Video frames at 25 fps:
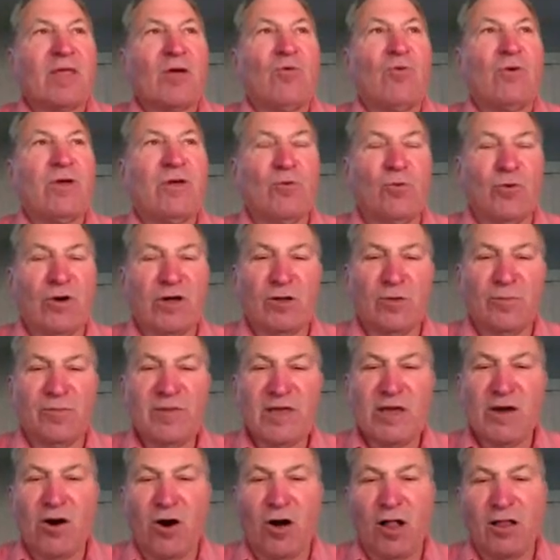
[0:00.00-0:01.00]
We will
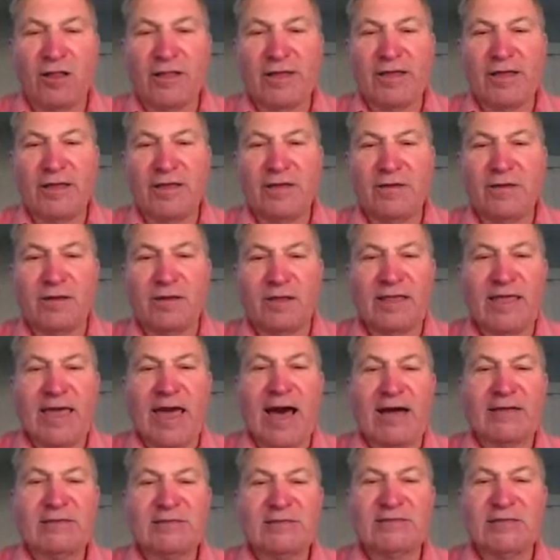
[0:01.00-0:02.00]
be hauling
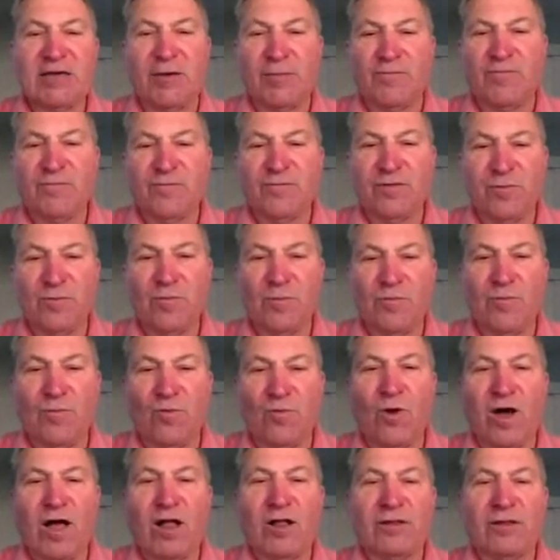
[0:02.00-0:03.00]
gas up
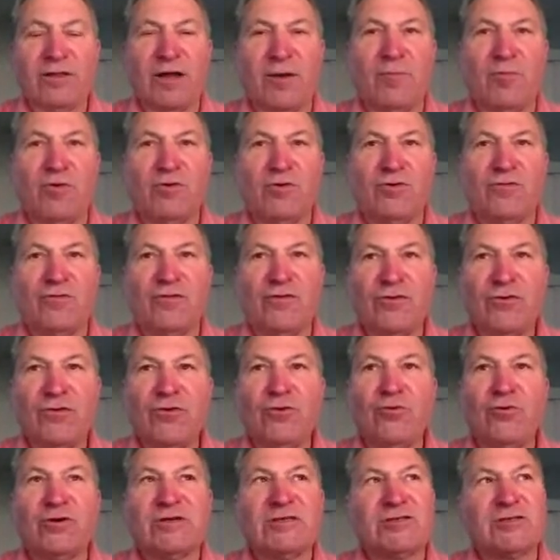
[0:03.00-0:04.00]
from well number
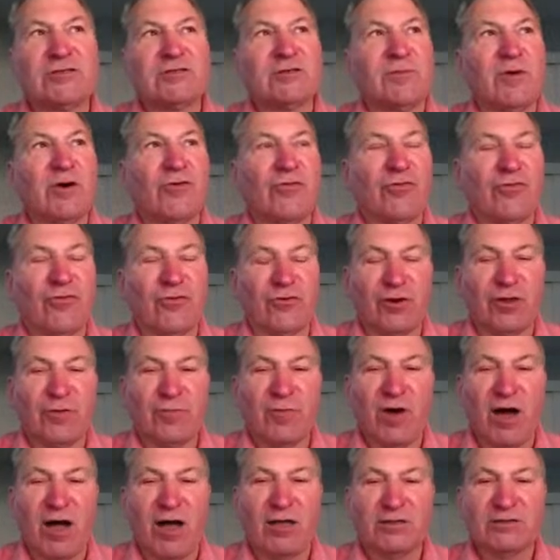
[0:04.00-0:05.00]
2, which is about
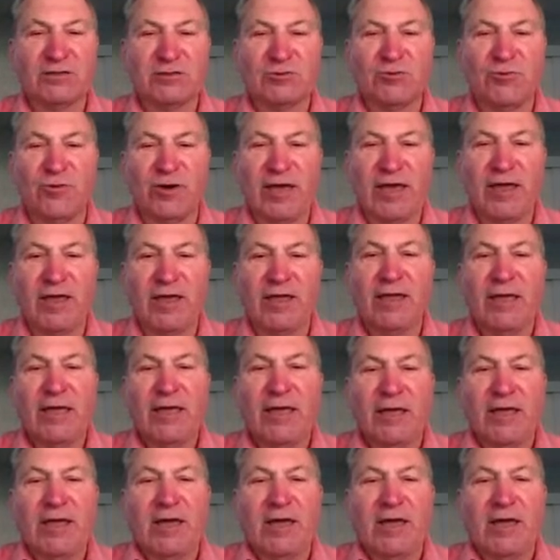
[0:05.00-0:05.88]
30 miles away,